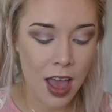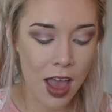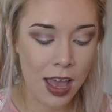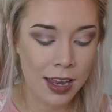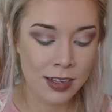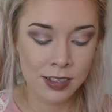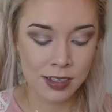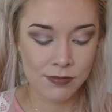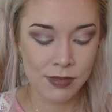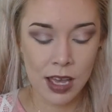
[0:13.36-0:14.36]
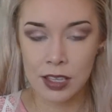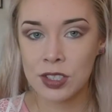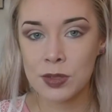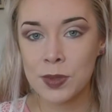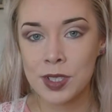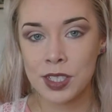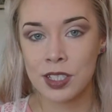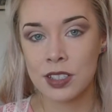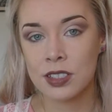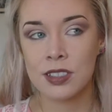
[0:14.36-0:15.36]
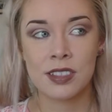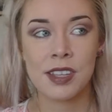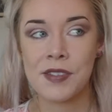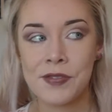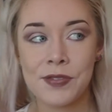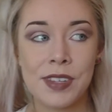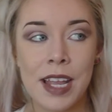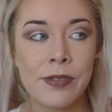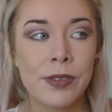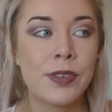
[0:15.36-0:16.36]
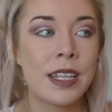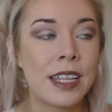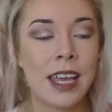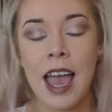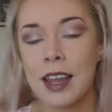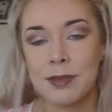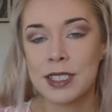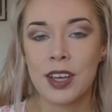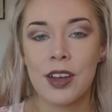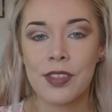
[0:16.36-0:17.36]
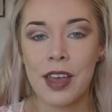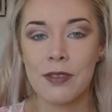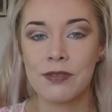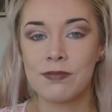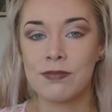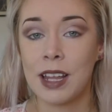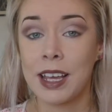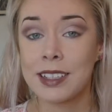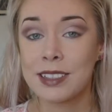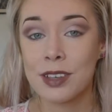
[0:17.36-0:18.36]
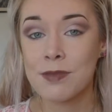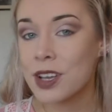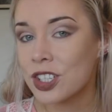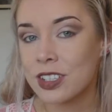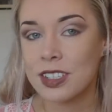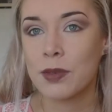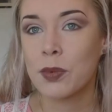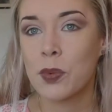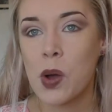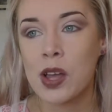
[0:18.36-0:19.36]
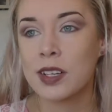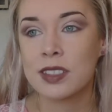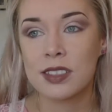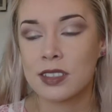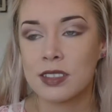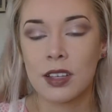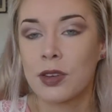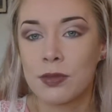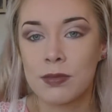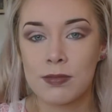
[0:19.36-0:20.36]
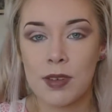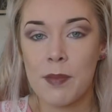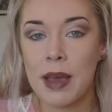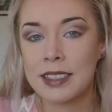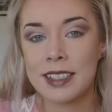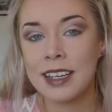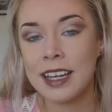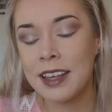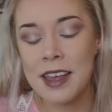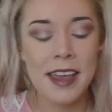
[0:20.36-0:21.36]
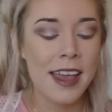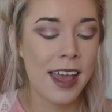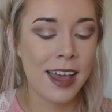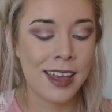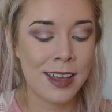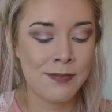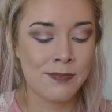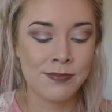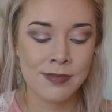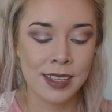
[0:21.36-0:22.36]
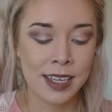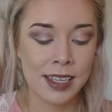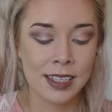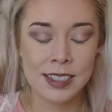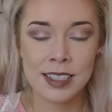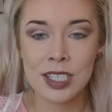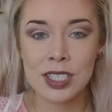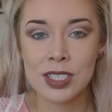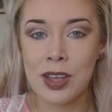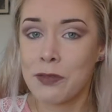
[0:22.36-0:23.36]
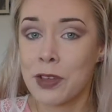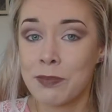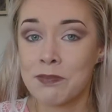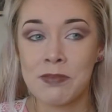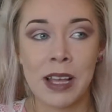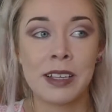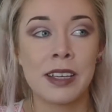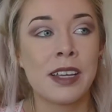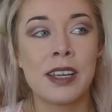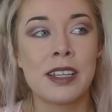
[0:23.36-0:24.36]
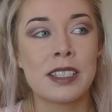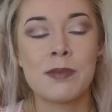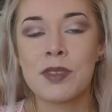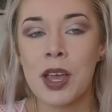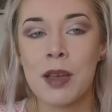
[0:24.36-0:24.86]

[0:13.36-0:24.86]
and I just wanted to do this because I've never really had a mascara that I've liked so much that's ever worked so amazingly. Because this stuff, I feel